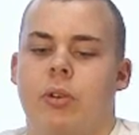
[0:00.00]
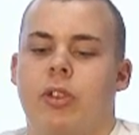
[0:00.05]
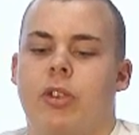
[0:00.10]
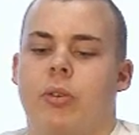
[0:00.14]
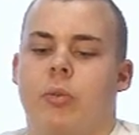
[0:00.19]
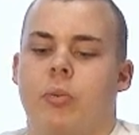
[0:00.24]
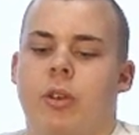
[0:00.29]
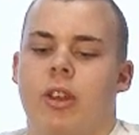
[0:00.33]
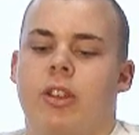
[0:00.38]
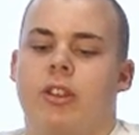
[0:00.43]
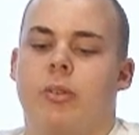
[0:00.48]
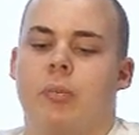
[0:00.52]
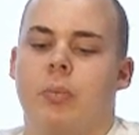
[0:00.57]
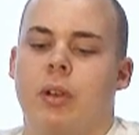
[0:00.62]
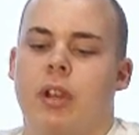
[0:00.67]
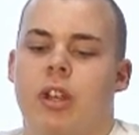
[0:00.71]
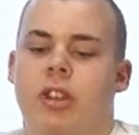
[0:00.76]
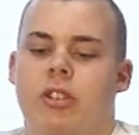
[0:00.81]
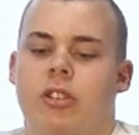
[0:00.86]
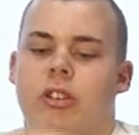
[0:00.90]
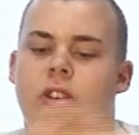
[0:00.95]
with the weak
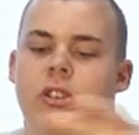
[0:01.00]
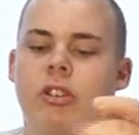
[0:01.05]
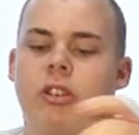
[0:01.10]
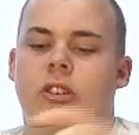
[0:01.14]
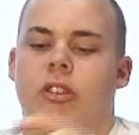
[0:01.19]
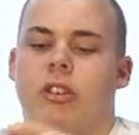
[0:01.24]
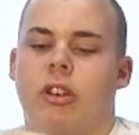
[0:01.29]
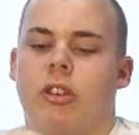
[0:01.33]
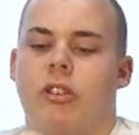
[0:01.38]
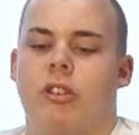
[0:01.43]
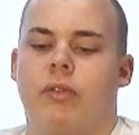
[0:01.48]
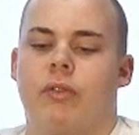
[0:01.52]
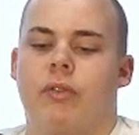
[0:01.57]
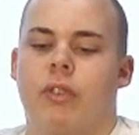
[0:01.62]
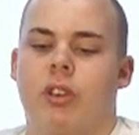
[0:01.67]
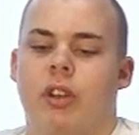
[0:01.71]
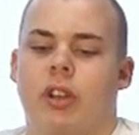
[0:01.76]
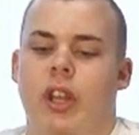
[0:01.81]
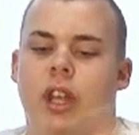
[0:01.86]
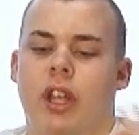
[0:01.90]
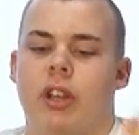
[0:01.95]
spring, it just doesn't
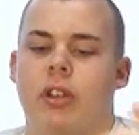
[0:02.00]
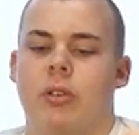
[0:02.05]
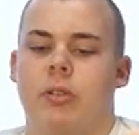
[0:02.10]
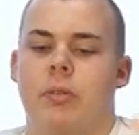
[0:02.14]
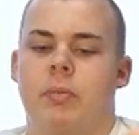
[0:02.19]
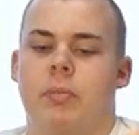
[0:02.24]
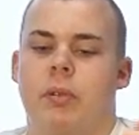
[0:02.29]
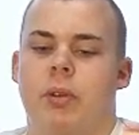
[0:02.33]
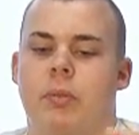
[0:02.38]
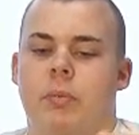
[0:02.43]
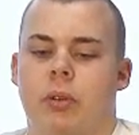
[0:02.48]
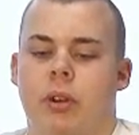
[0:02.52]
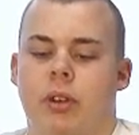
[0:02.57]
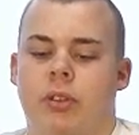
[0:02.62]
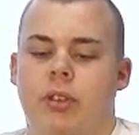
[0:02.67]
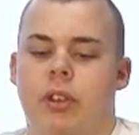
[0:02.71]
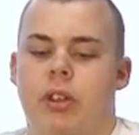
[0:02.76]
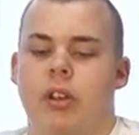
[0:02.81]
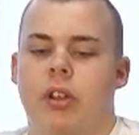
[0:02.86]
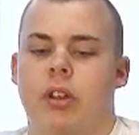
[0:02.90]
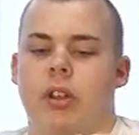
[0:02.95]
feel like it would be
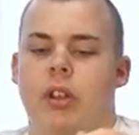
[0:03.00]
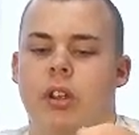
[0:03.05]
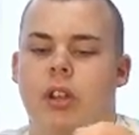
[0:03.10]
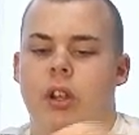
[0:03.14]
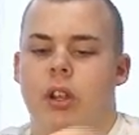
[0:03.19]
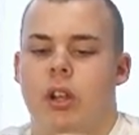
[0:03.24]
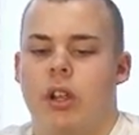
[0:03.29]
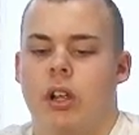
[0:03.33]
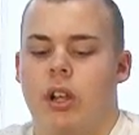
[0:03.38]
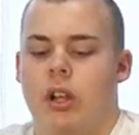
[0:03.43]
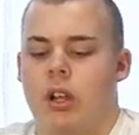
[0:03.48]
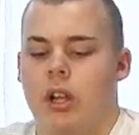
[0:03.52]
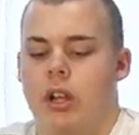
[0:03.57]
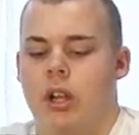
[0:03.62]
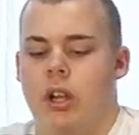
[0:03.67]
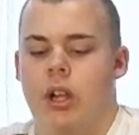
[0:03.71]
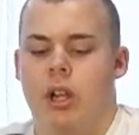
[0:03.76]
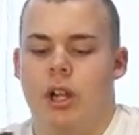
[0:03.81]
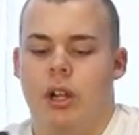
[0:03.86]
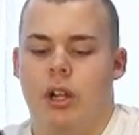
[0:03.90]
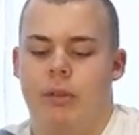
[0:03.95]
worth it.
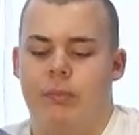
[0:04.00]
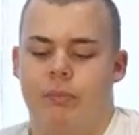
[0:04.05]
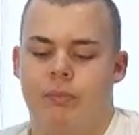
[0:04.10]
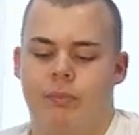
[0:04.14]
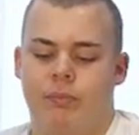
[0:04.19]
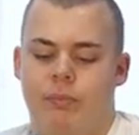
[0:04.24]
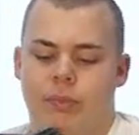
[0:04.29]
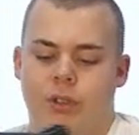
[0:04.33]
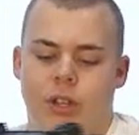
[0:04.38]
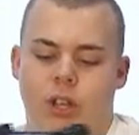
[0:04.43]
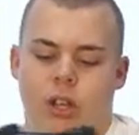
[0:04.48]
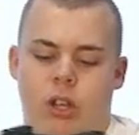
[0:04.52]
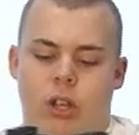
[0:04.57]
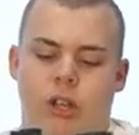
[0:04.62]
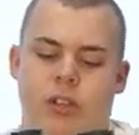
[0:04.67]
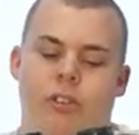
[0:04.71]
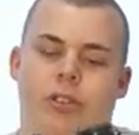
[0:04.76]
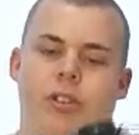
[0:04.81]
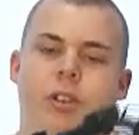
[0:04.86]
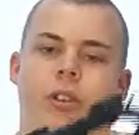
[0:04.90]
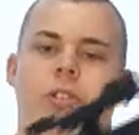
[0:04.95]

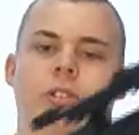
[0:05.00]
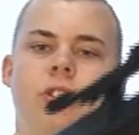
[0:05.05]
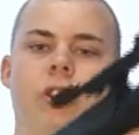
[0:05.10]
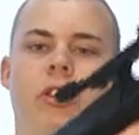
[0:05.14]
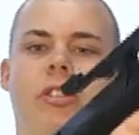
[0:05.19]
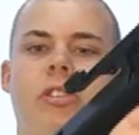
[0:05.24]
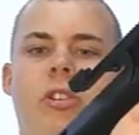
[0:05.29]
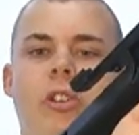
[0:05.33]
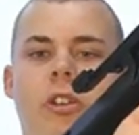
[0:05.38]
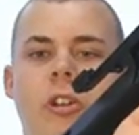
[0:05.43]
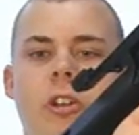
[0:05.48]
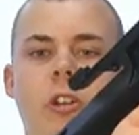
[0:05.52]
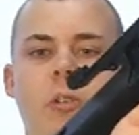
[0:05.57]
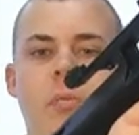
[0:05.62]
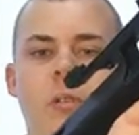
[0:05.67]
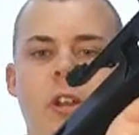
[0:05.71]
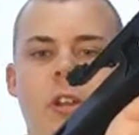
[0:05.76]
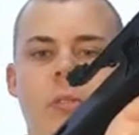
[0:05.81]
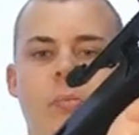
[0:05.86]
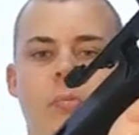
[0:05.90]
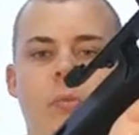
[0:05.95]
Also, just a little
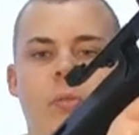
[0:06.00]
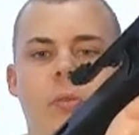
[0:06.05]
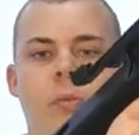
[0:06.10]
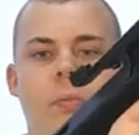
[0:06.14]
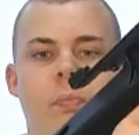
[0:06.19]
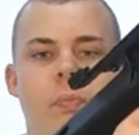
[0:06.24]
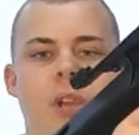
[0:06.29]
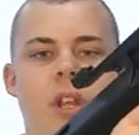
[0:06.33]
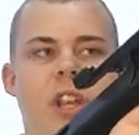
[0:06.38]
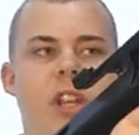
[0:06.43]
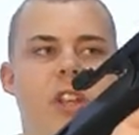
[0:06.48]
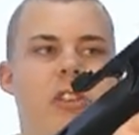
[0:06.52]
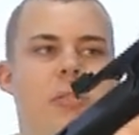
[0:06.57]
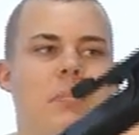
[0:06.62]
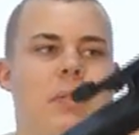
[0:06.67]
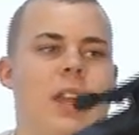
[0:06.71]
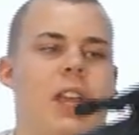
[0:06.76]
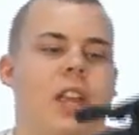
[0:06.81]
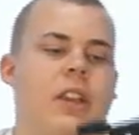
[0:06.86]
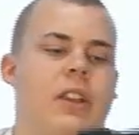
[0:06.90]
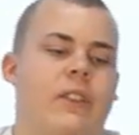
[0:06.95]
bit of play in the
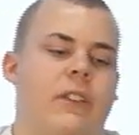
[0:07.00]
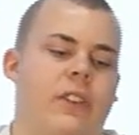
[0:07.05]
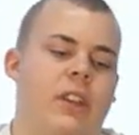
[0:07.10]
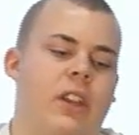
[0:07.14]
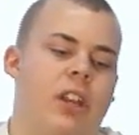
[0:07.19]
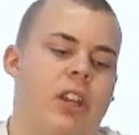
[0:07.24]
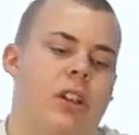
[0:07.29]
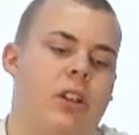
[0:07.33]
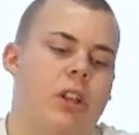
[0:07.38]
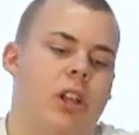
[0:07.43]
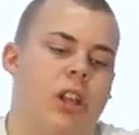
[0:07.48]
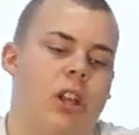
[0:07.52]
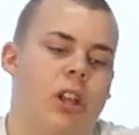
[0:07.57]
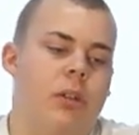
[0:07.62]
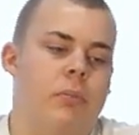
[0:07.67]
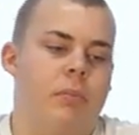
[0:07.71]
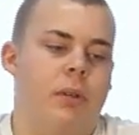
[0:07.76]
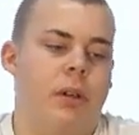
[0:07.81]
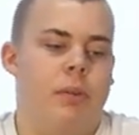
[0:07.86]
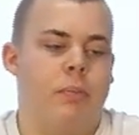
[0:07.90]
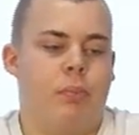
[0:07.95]
magazine,
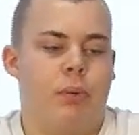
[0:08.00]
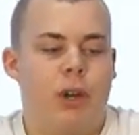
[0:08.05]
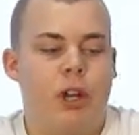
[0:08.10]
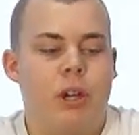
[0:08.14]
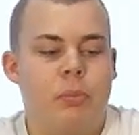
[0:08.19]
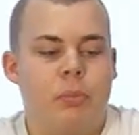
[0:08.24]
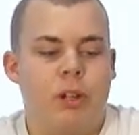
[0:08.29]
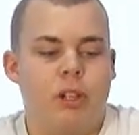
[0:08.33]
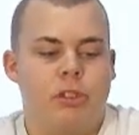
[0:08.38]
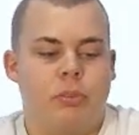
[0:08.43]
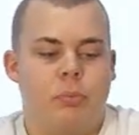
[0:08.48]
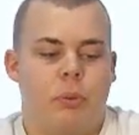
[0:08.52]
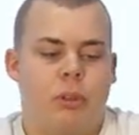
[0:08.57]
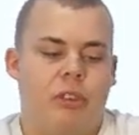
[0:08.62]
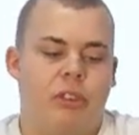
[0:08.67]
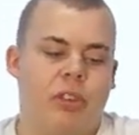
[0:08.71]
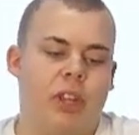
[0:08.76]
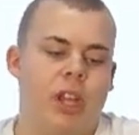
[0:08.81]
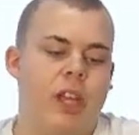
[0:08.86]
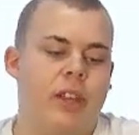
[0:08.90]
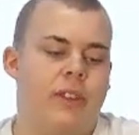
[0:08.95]
but pretty much
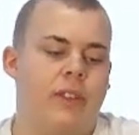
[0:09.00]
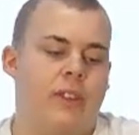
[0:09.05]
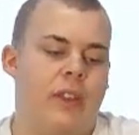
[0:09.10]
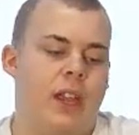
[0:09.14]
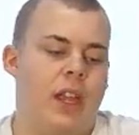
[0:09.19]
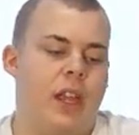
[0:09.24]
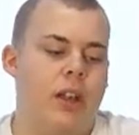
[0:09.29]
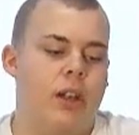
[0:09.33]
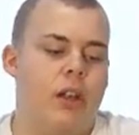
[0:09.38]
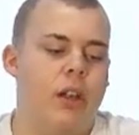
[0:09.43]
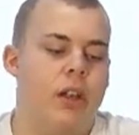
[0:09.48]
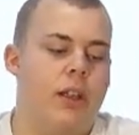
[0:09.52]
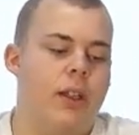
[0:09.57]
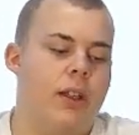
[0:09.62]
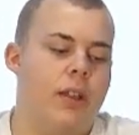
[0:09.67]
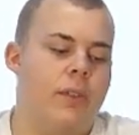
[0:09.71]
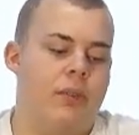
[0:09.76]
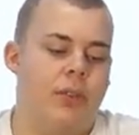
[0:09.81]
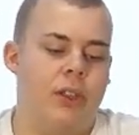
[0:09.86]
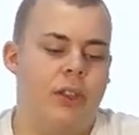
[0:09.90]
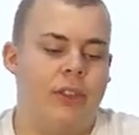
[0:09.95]
besides that,
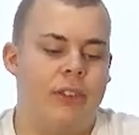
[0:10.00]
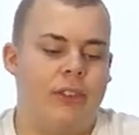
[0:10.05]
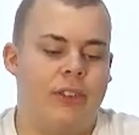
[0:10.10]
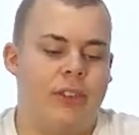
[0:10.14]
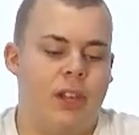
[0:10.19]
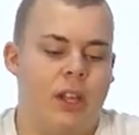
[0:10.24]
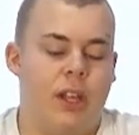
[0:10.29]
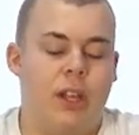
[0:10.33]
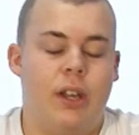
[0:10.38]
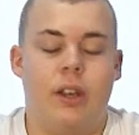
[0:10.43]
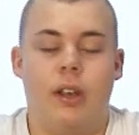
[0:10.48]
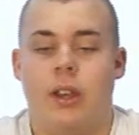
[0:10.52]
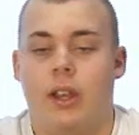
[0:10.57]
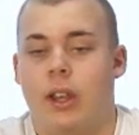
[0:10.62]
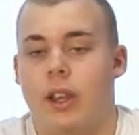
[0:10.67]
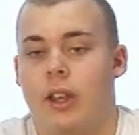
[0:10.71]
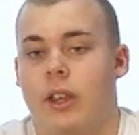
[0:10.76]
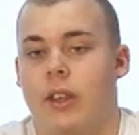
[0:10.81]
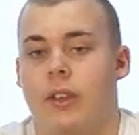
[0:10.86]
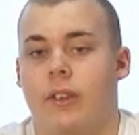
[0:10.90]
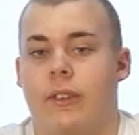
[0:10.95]
this gun
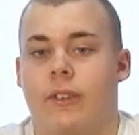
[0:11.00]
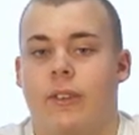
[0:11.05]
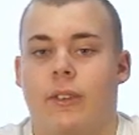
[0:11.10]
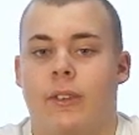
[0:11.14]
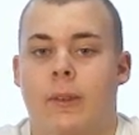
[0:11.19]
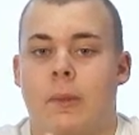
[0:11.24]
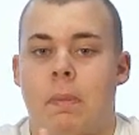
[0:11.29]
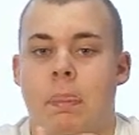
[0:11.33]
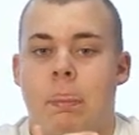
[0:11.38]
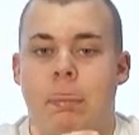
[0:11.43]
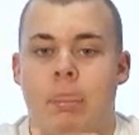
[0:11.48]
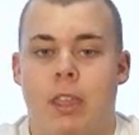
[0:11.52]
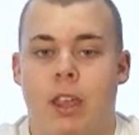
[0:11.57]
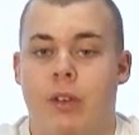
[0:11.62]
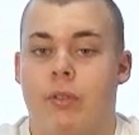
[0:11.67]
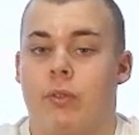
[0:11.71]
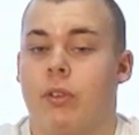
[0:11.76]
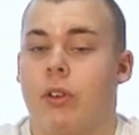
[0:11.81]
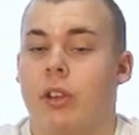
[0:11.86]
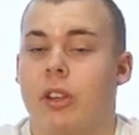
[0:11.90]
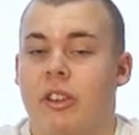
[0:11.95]
is a
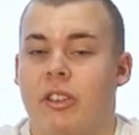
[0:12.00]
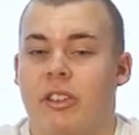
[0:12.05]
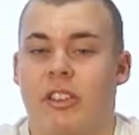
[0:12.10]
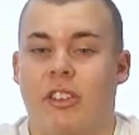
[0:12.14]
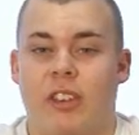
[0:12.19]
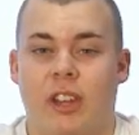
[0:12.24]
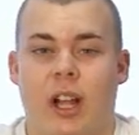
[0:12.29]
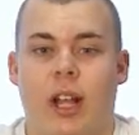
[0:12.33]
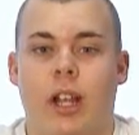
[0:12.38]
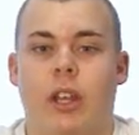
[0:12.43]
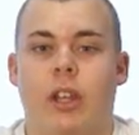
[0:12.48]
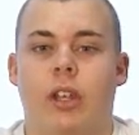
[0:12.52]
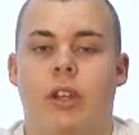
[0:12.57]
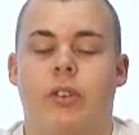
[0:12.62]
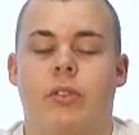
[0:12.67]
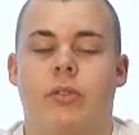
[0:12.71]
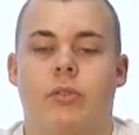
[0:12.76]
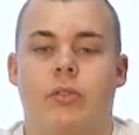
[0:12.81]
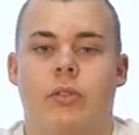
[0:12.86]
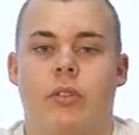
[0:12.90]
really solid